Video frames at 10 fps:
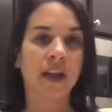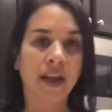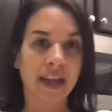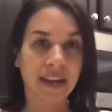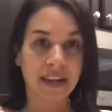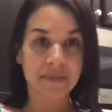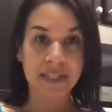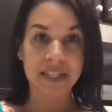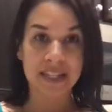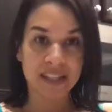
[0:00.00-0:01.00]
and I'm
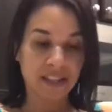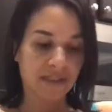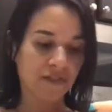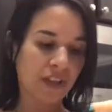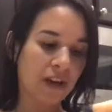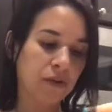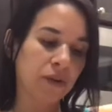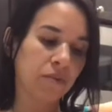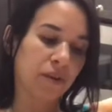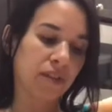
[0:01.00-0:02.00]
seasoning the
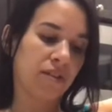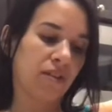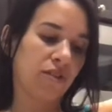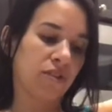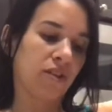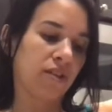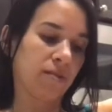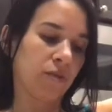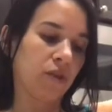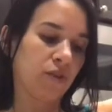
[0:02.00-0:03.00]
flour with just some
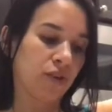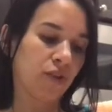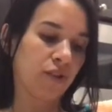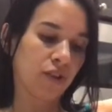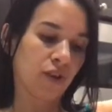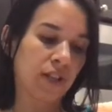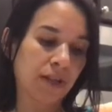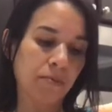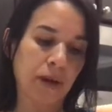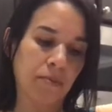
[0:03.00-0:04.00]
kosher salt
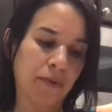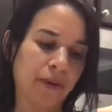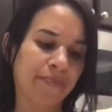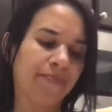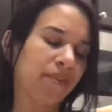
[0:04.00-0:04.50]
and pepper.